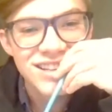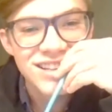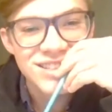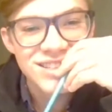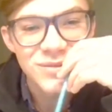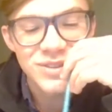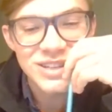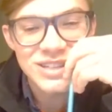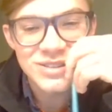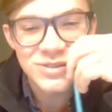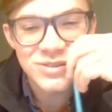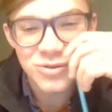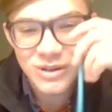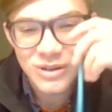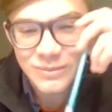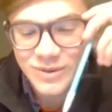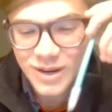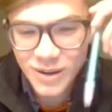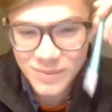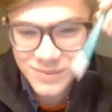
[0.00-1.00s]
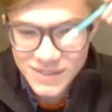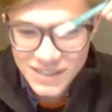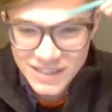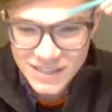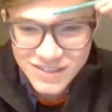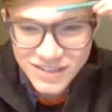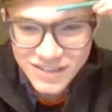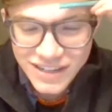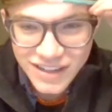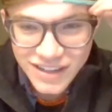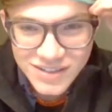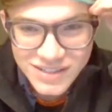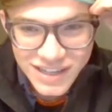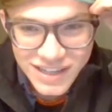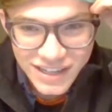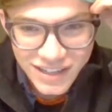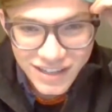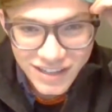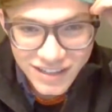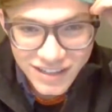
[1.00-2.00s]
some of the story problems yesterday, I was
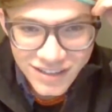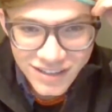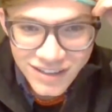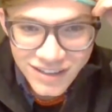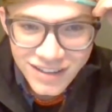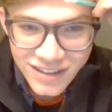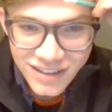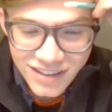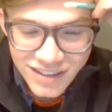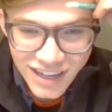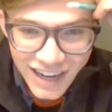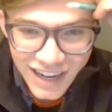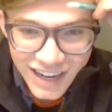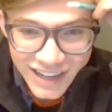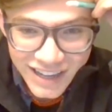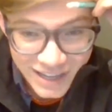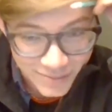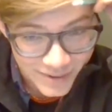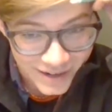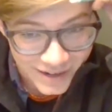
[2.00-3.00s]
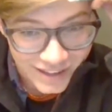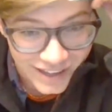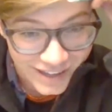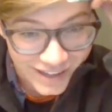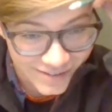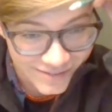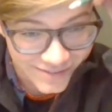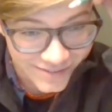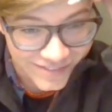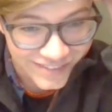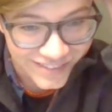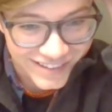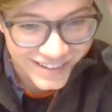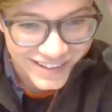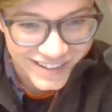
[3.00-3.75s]
like, I hate my life.